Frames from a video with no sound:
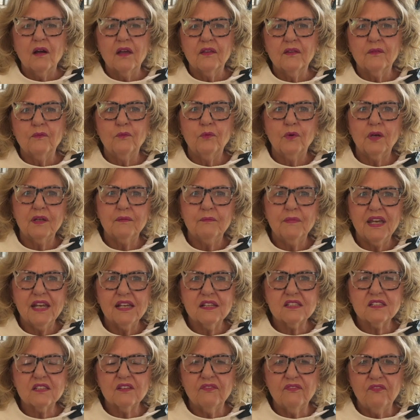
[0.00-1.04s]
What
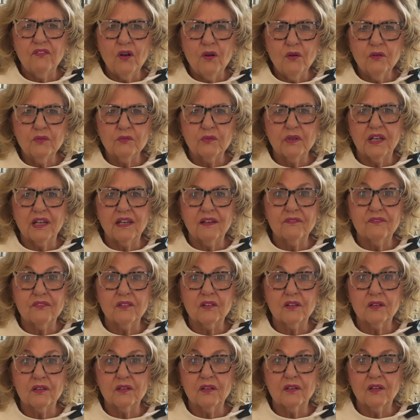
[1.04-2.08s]
makes the phone ring
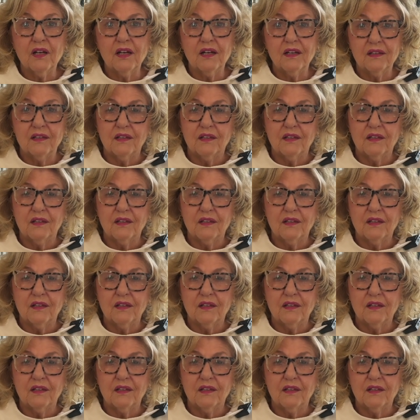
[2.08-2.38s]
for